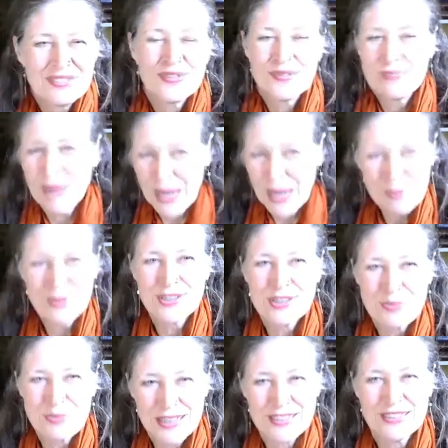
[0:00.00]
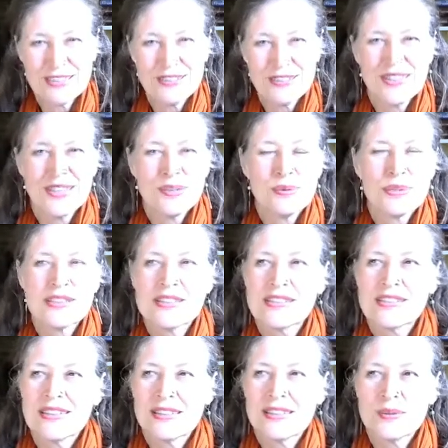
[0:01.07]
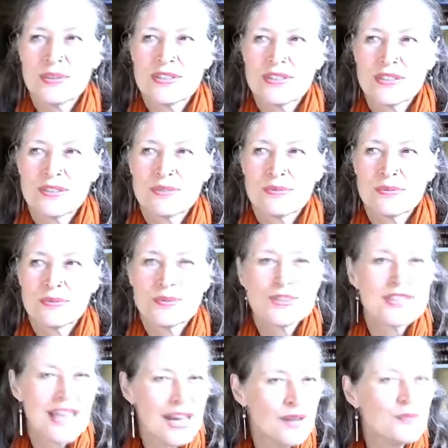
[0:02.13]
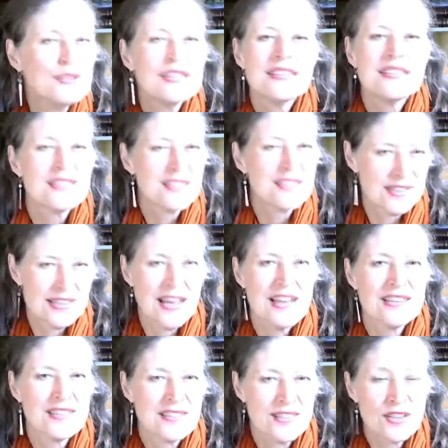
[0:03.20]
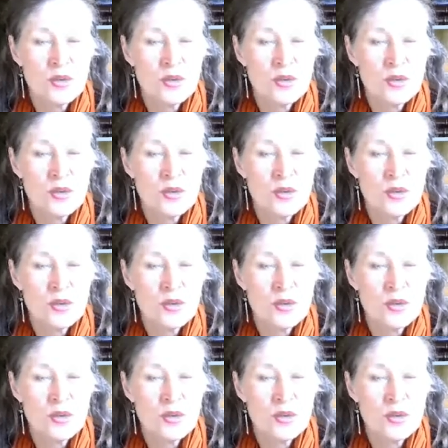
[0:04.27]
from my perspective, it was a resounding success.